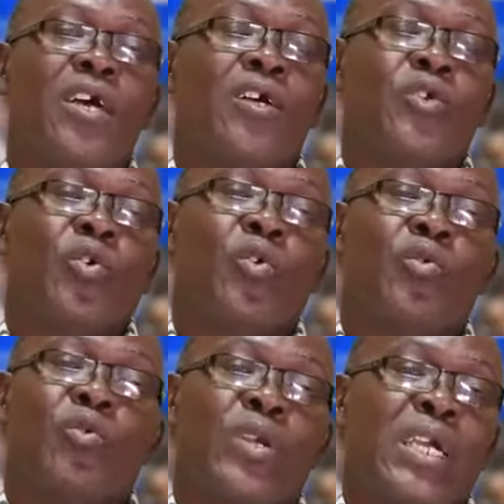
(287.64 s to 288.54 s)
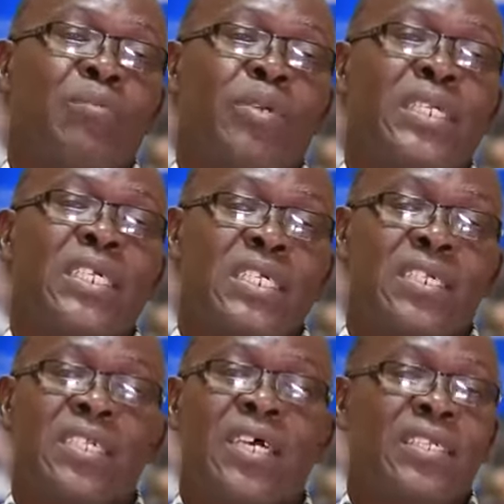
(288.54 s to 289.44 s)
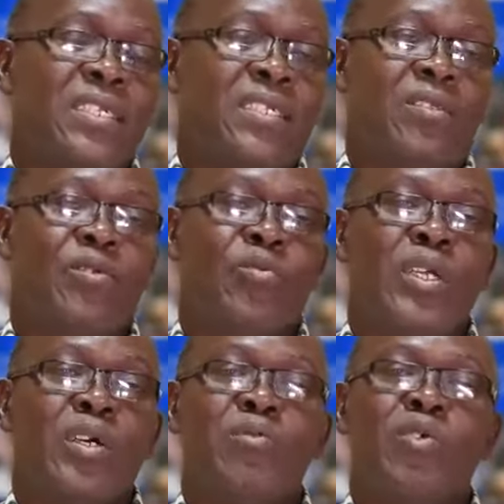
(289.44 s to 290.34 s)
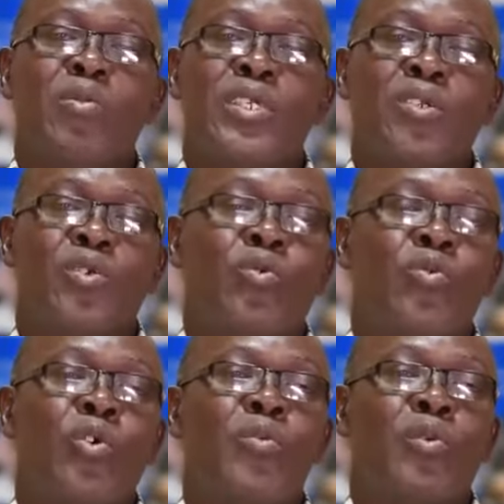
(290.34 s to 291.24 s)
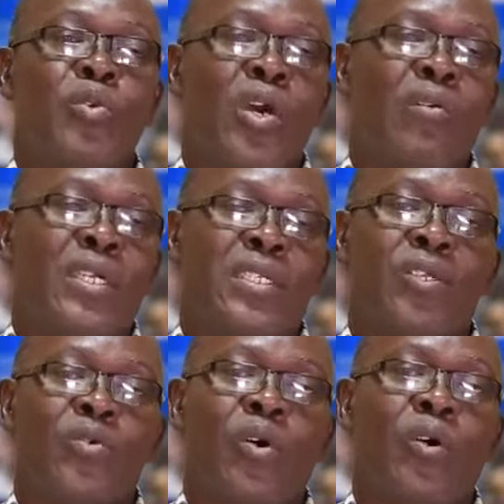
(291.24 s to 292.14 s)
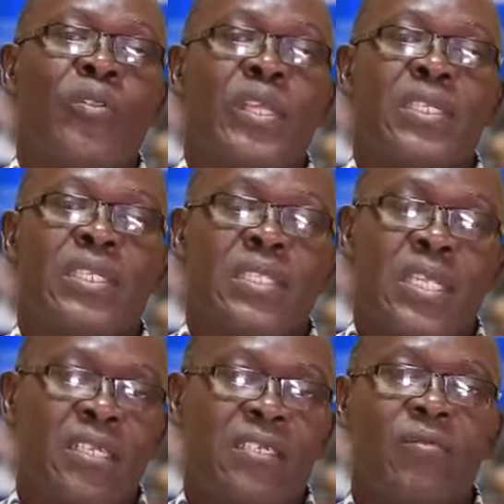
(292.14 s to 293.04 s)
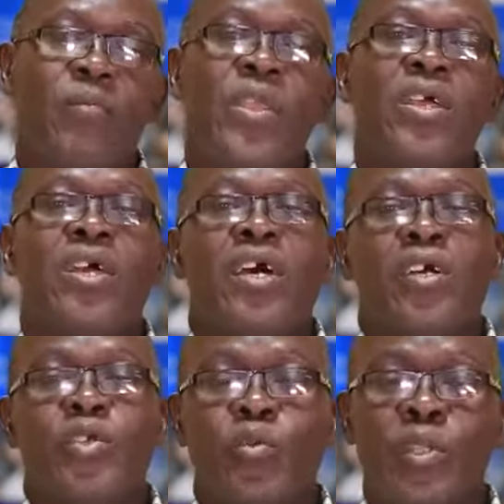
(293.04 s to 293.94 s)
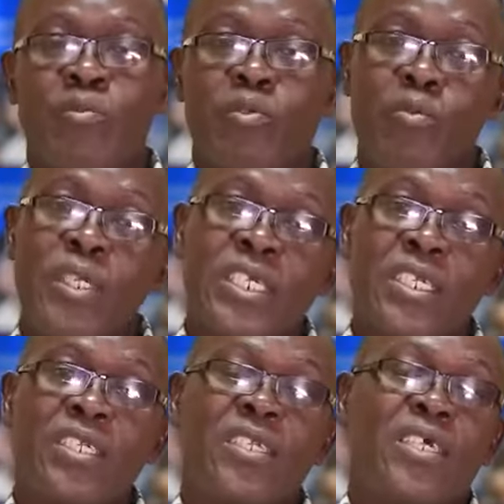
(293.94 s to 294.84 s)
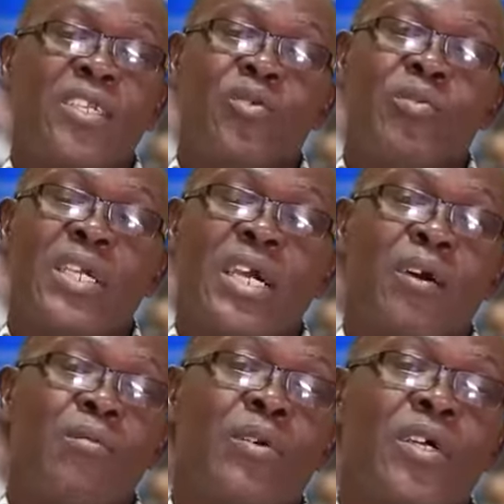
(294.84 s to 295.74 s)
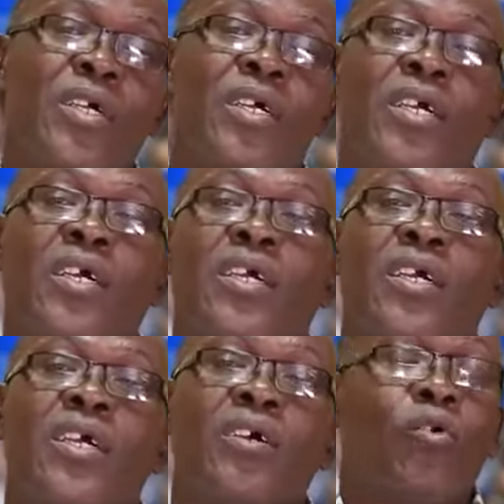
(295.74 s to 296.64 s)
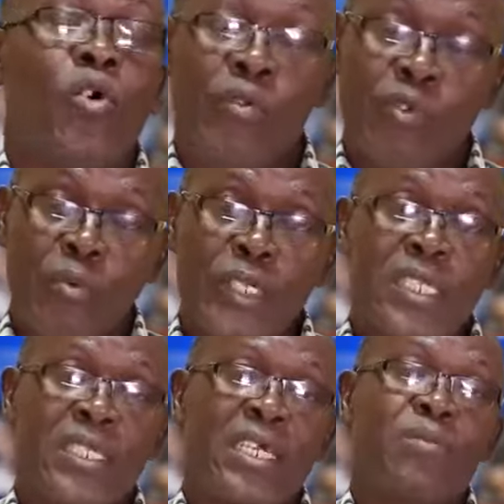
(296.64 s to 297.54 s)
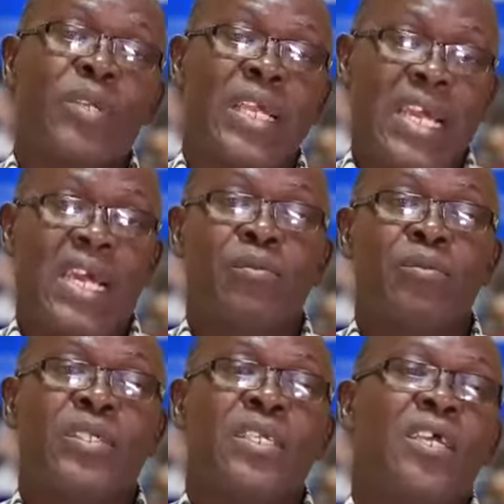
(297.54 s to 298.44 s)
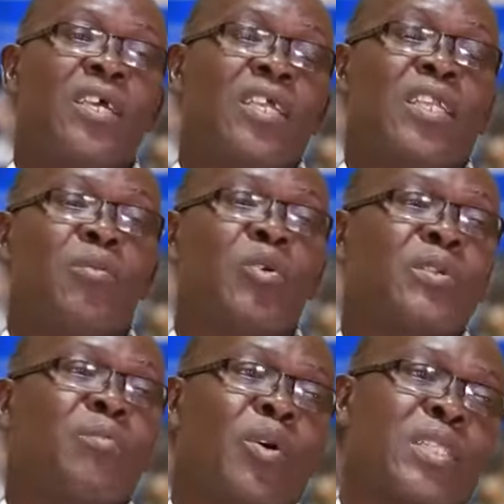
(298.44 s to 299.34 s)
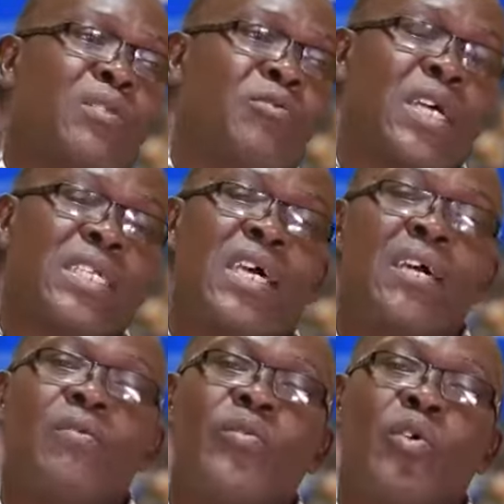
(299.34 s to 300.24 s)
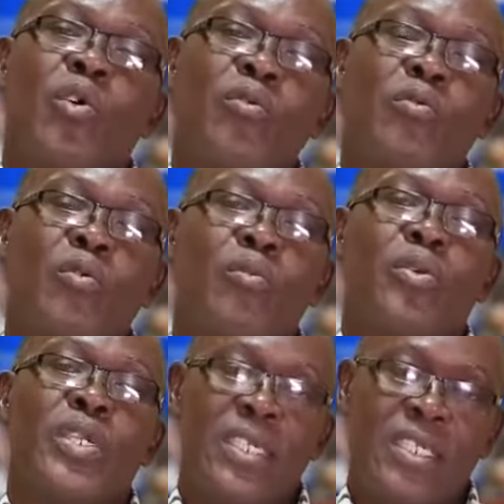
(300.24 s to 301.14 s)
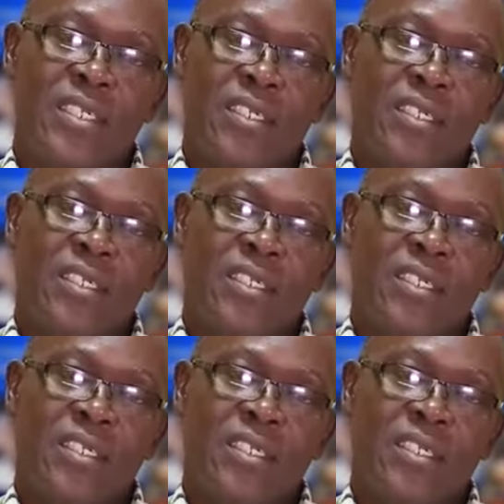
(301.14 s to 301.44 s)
And so we can predict that without information, you will not be able to have access to all these things. And so with information, then you become, or information then becomes the most important factor of production.